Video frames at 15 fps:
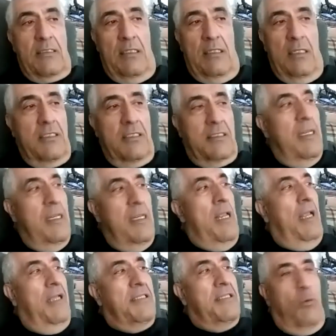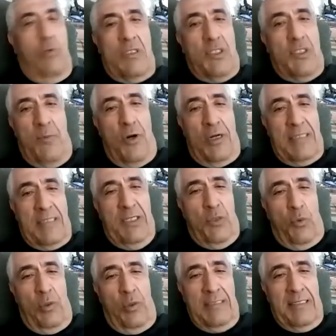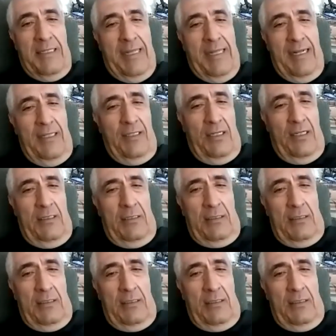it's, it's the worst democracy in the world is in Canada.